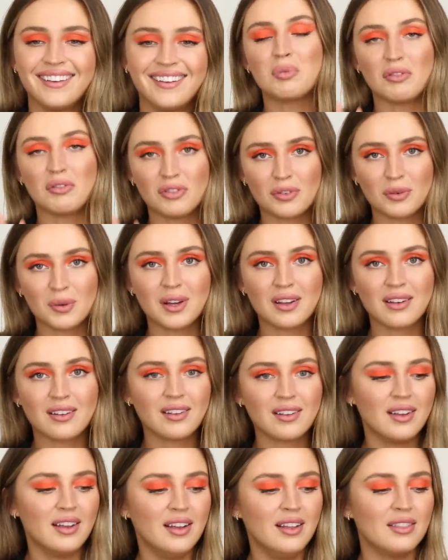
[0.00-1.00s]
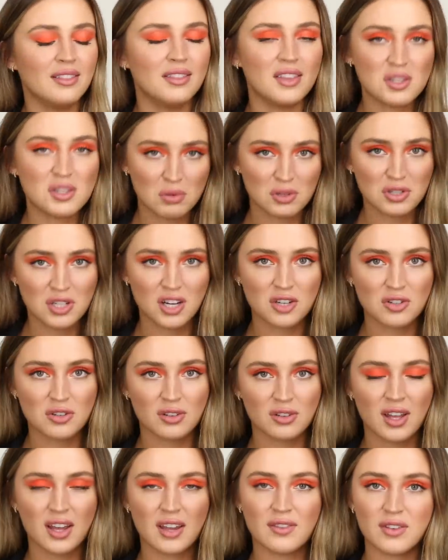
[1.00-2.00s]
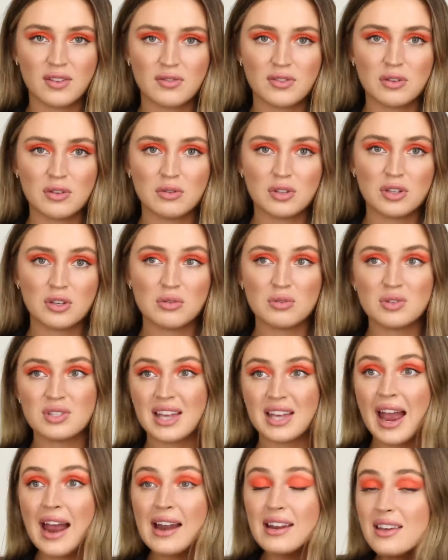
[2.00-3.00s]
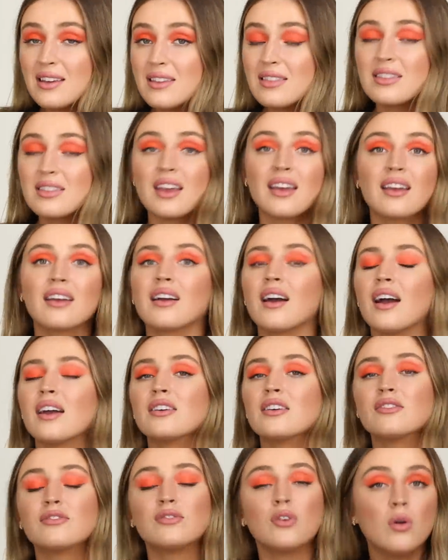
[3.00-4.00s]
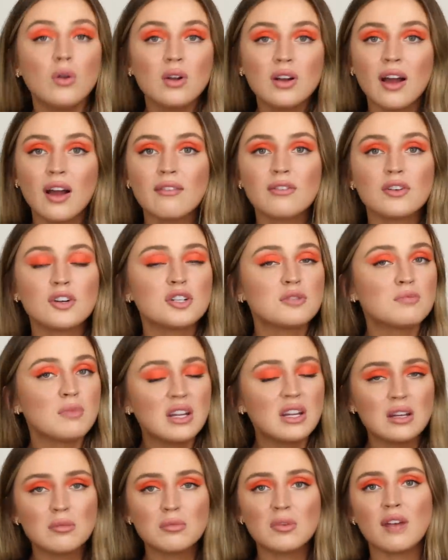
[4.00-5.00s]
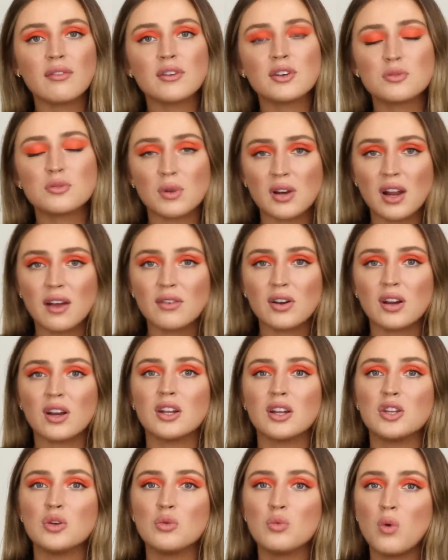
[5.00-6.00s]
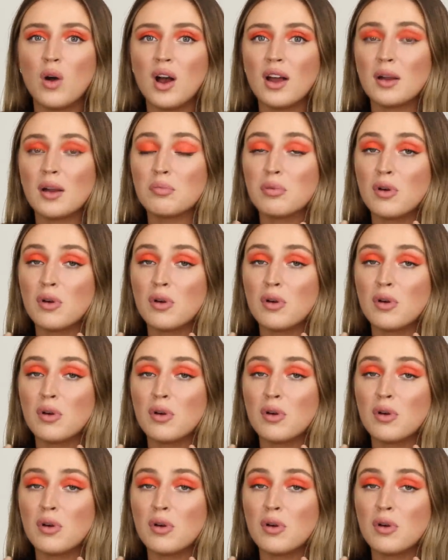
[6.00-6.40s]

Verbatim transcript: but for real, this will change your life. If you use anything kind of full coverage, medium coverage, whatever, and you want a